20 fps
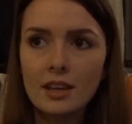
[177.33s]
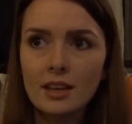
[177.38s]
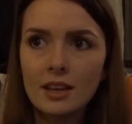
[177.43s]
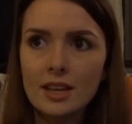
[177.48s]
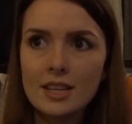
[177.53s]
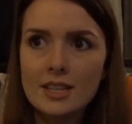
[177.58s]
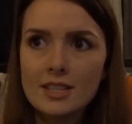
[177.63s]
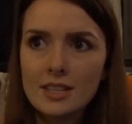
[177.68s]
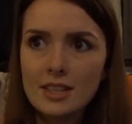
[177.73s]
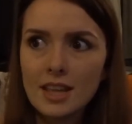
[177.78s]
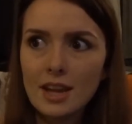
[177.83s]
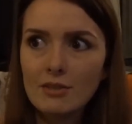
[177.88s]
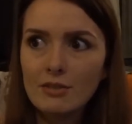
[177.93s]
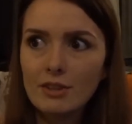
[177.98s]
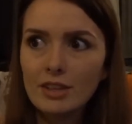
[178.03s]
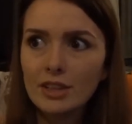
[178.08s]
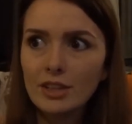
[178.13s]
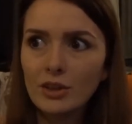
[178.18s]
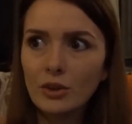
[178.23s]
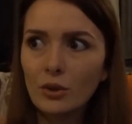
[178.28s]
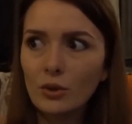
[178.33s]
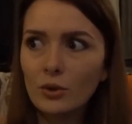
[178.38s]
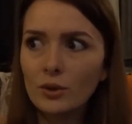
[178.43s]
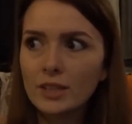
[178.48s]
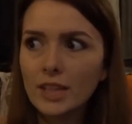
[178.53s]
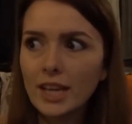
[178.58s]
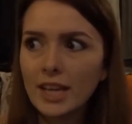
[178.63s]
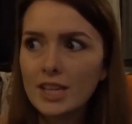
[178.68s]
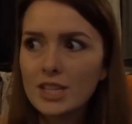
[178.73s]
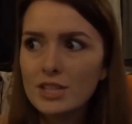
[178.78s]
he's at that really
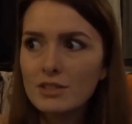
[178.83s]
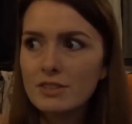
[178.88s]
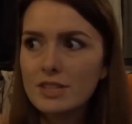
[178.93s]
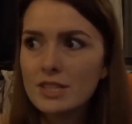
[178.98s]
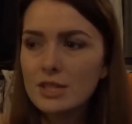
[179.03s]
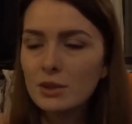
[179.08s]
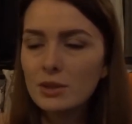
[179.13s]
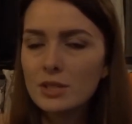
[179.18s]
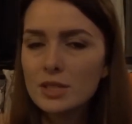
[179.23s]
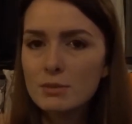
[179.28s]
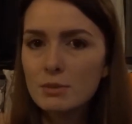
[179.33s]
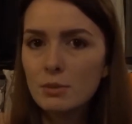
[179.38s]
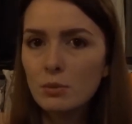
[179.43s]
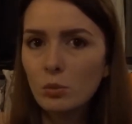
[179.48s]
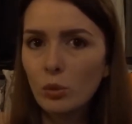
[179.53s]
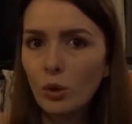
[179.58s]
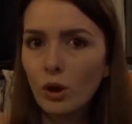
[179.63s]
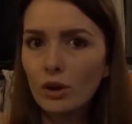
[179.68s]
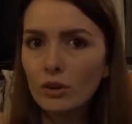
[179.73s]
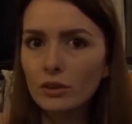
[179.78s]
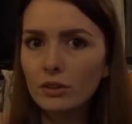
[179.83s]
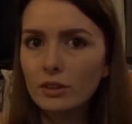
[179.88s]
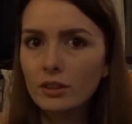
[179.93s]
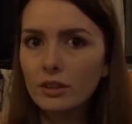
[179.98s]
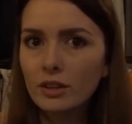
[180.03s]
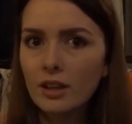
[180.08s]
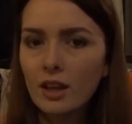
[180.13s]
awkward age of, he's going to be one.